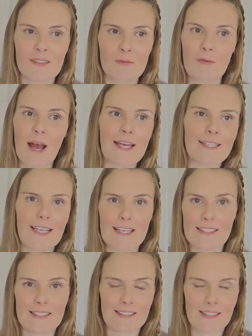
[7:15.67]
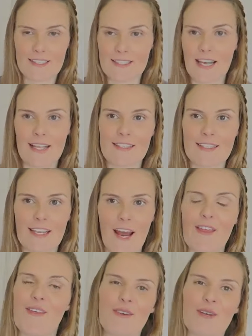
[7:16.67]
way less intense than
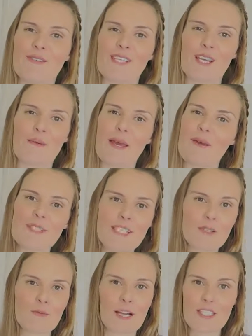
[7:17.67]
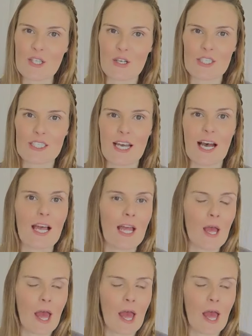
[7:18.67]
I thought it was going to be it was just one doctor